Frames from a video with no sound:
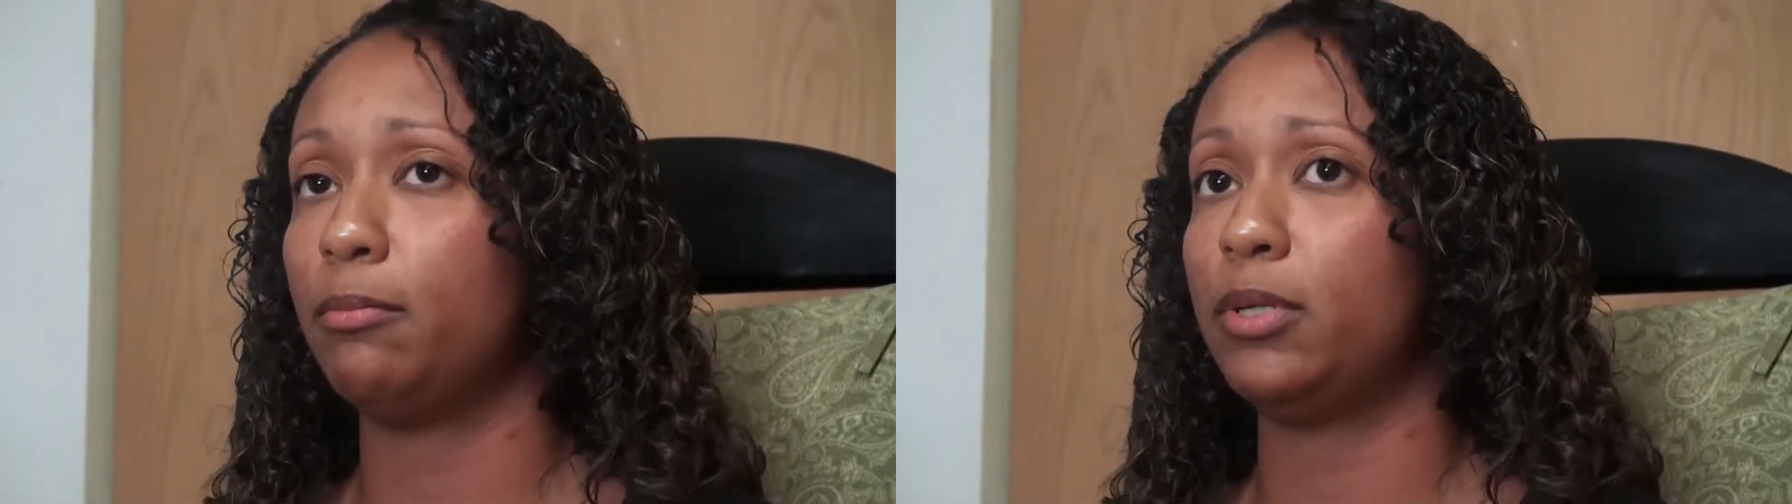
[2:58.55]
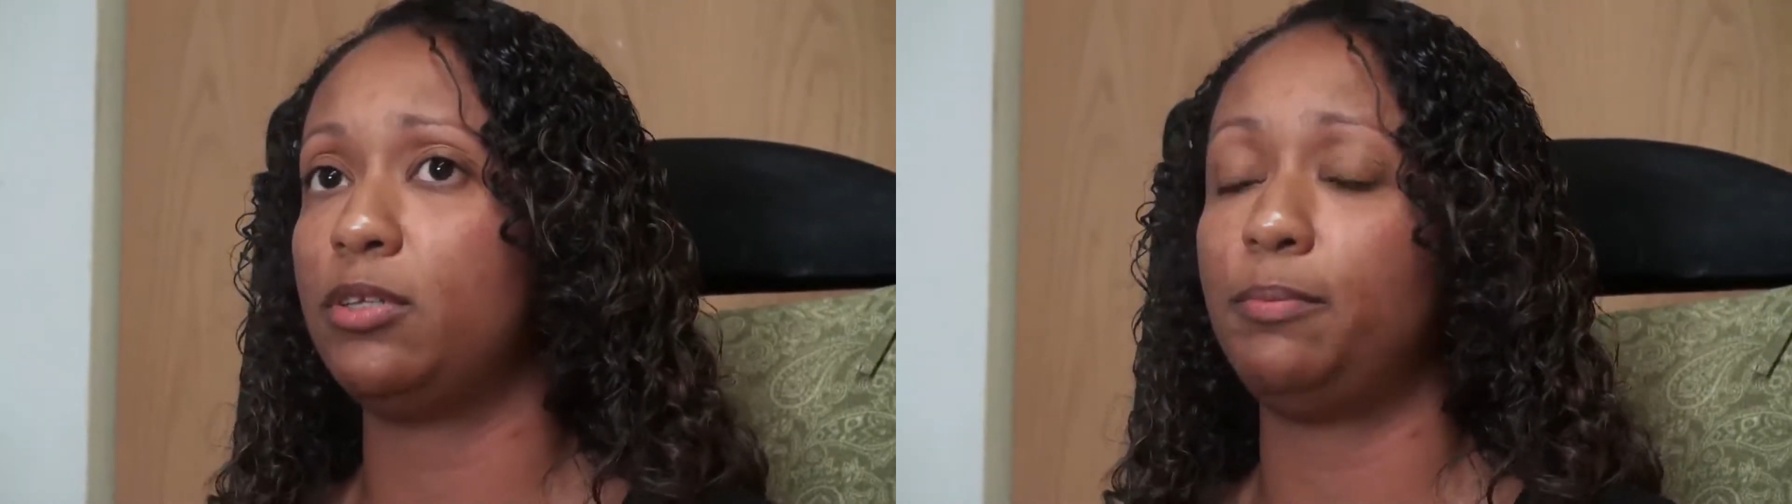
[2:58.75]

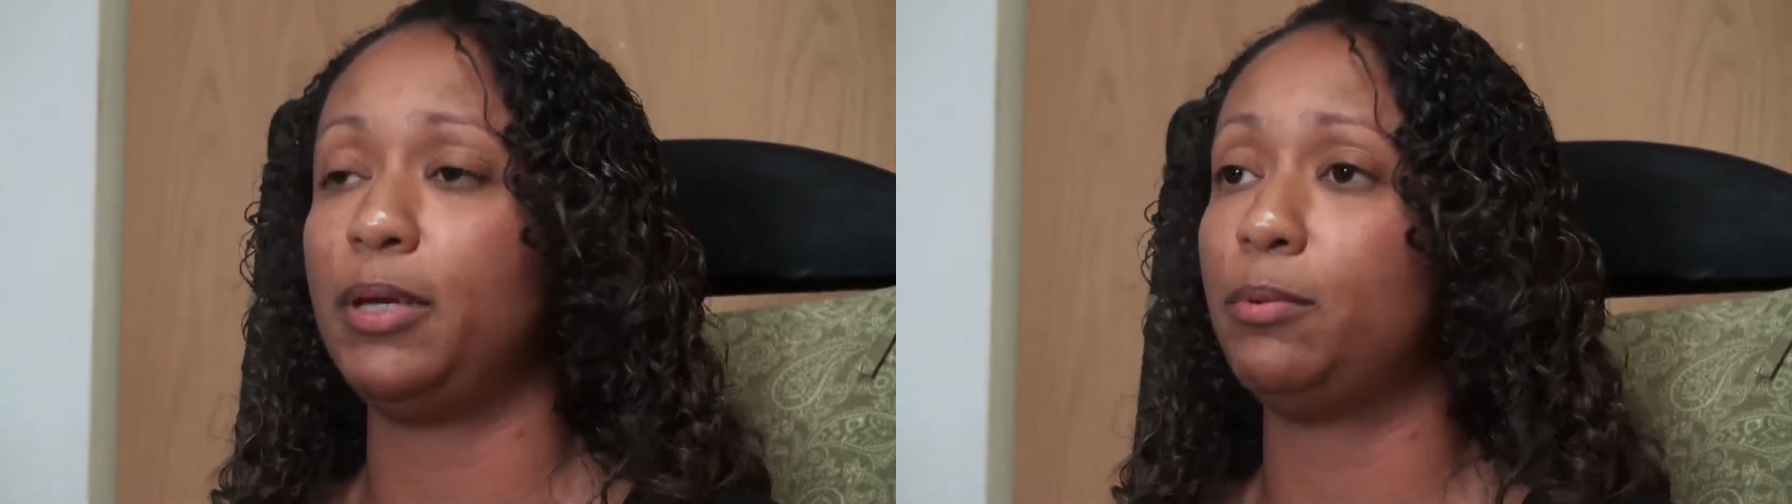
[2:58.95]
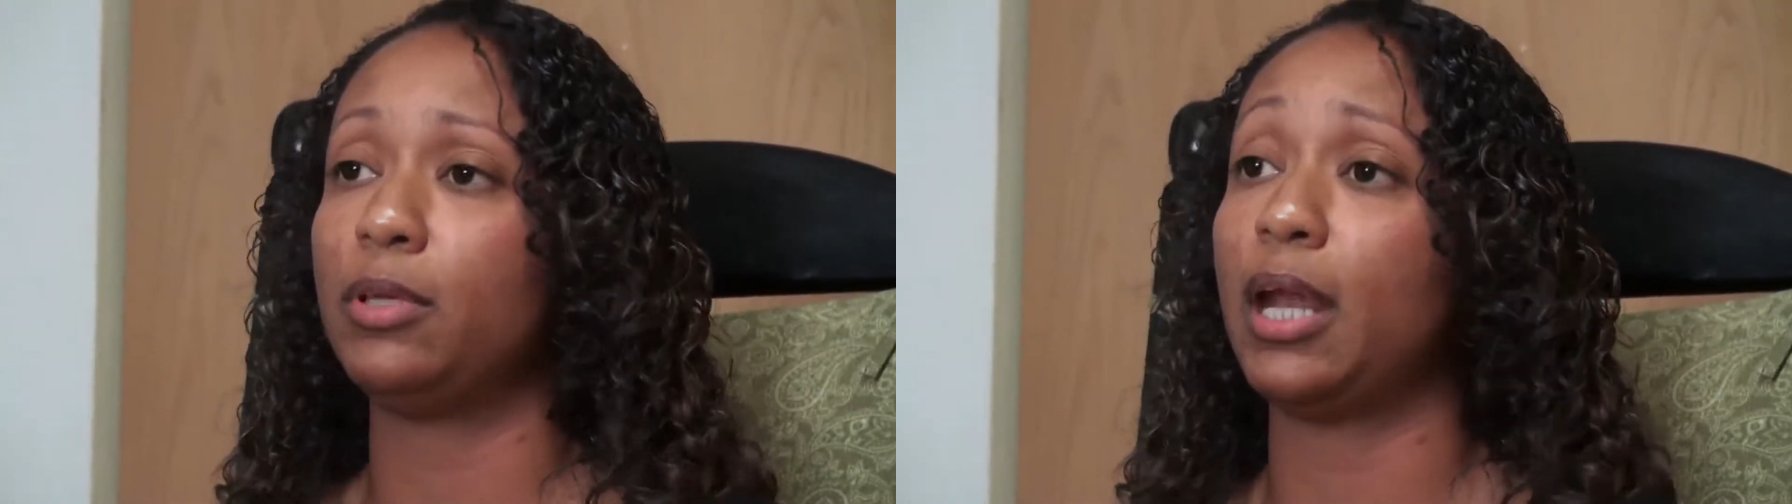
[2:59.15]
but to
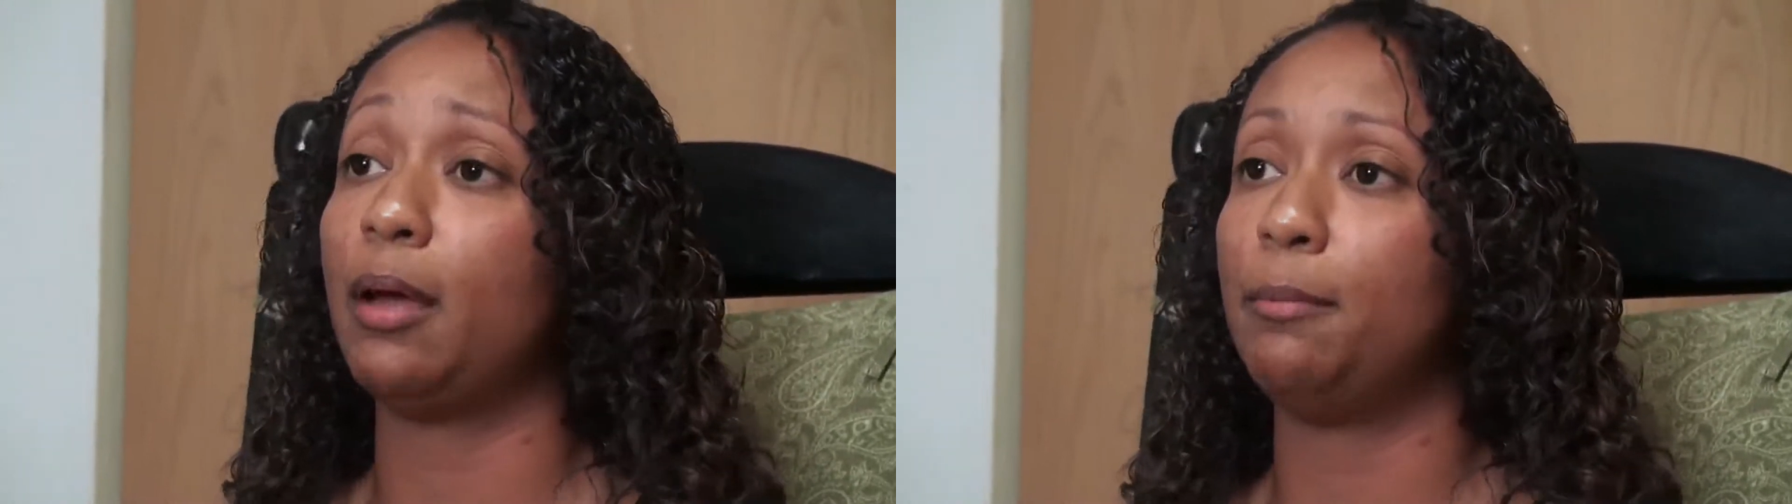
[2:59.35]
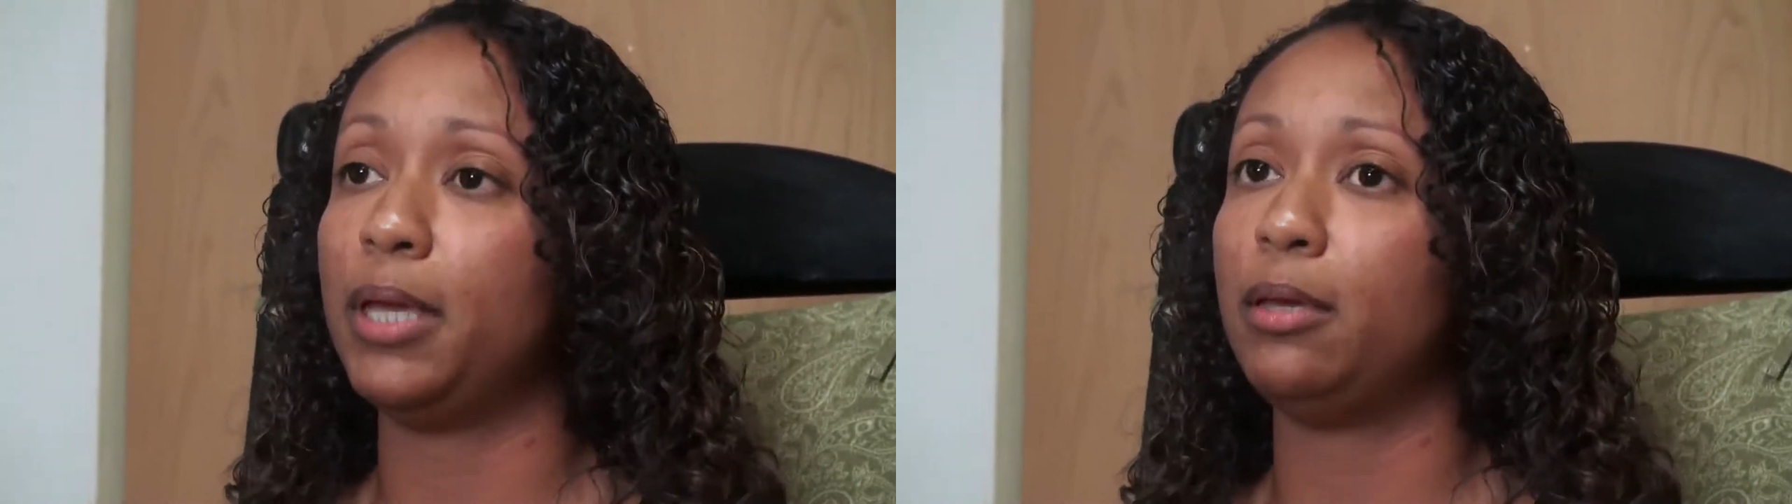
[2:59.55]
people that
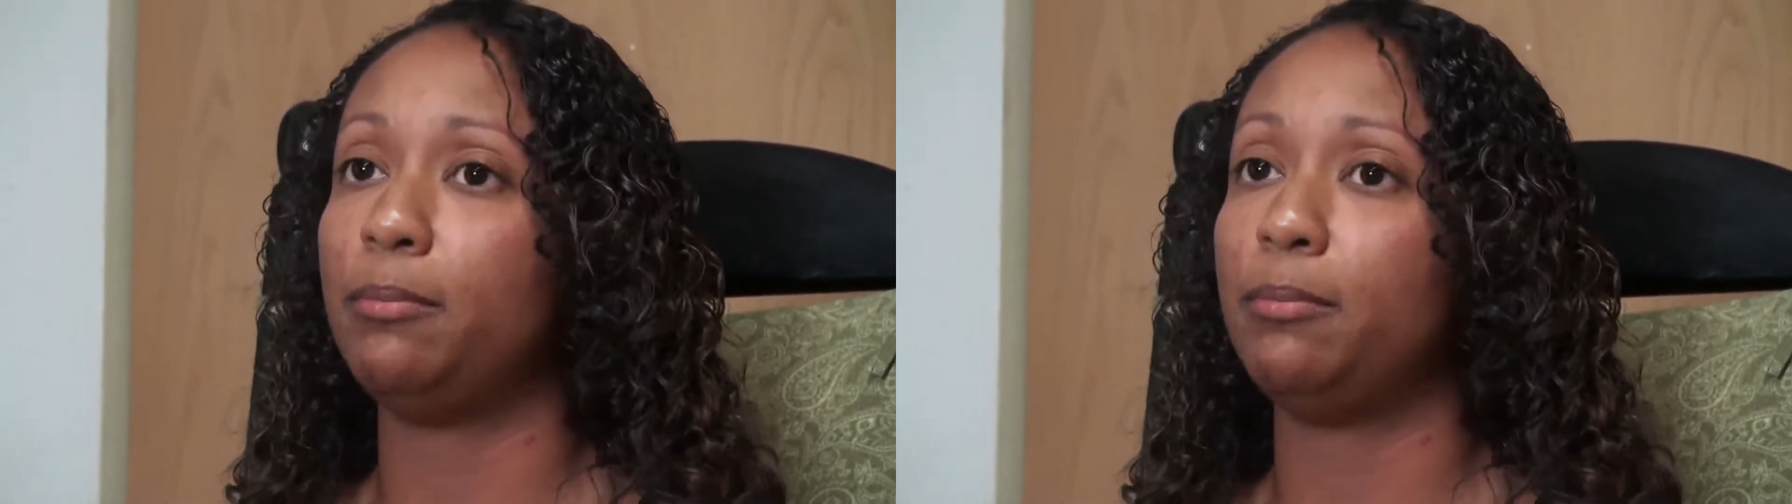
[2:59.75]
I meet,